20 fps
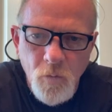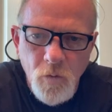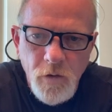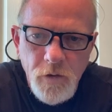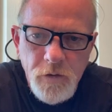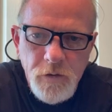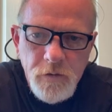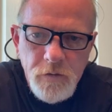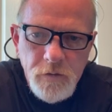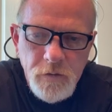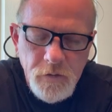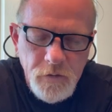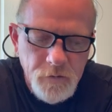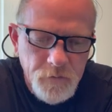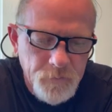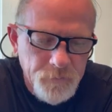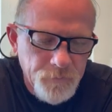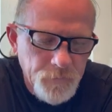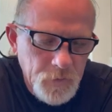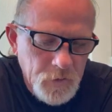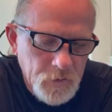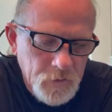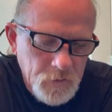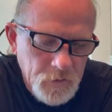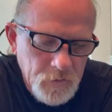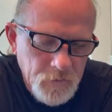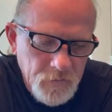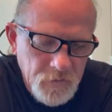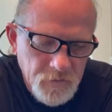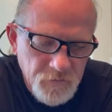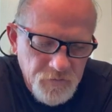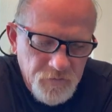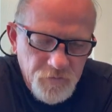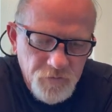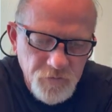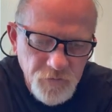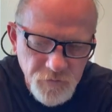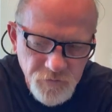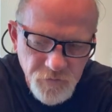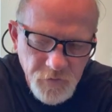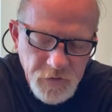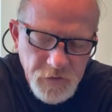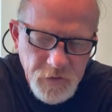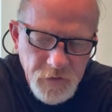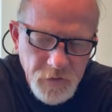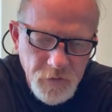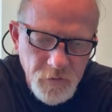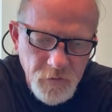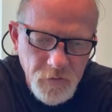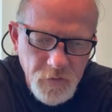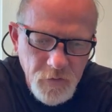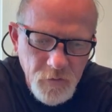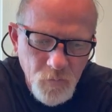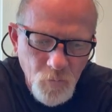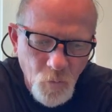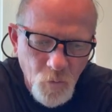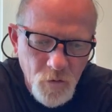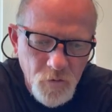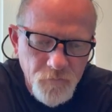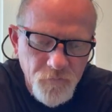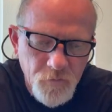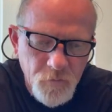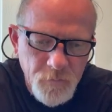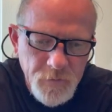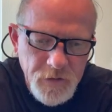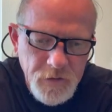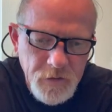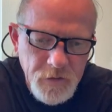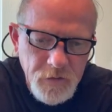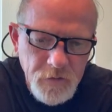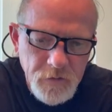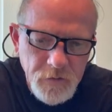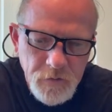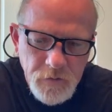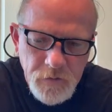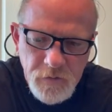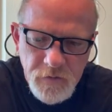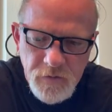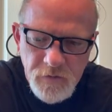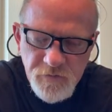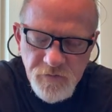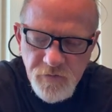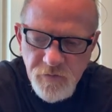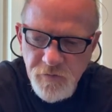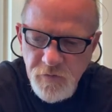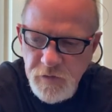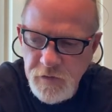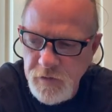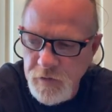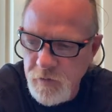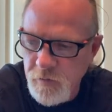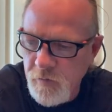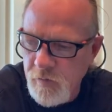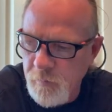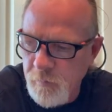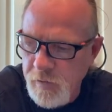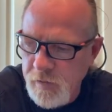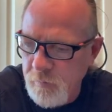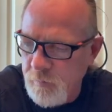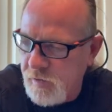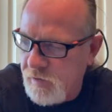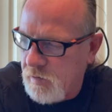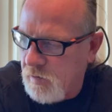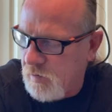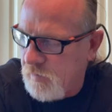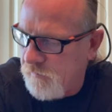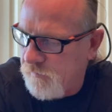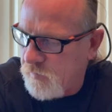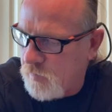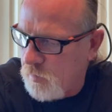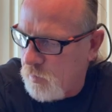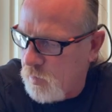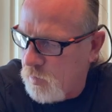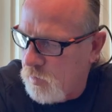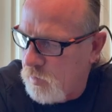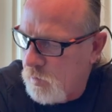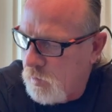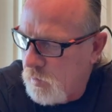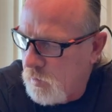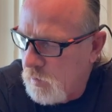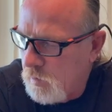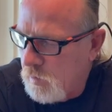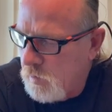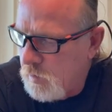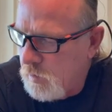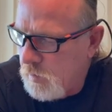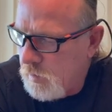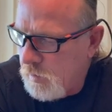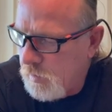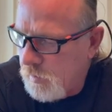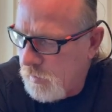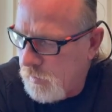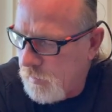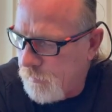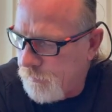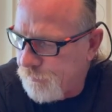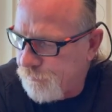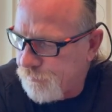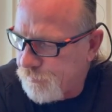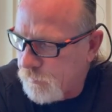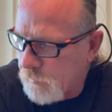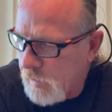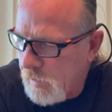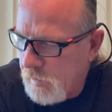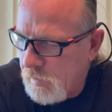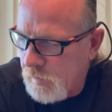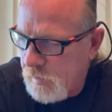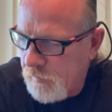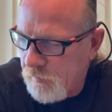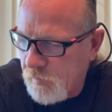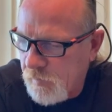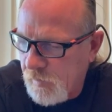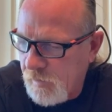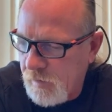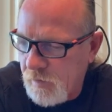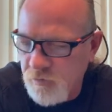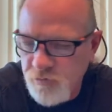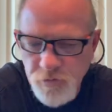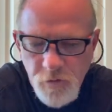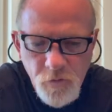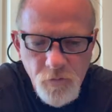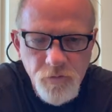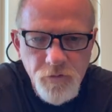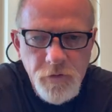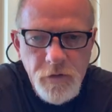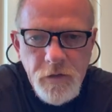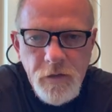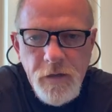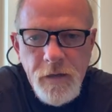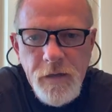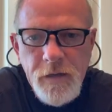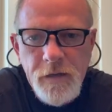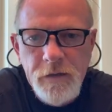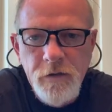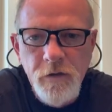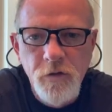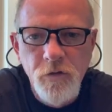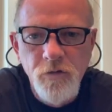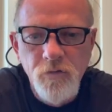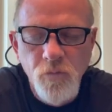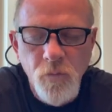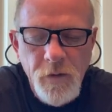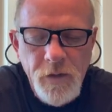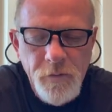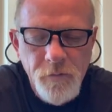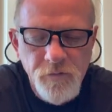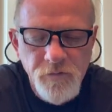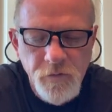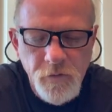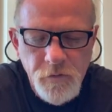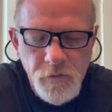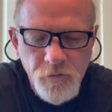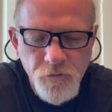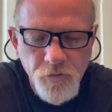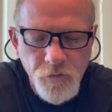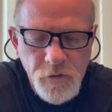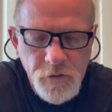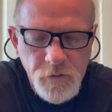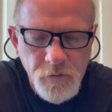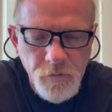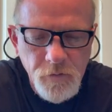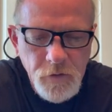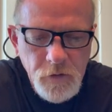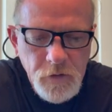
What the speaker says: way. This is just the gear that worked for me, and this is the gear that made me comfortable. And everything I showed you today I used while I was on the trail.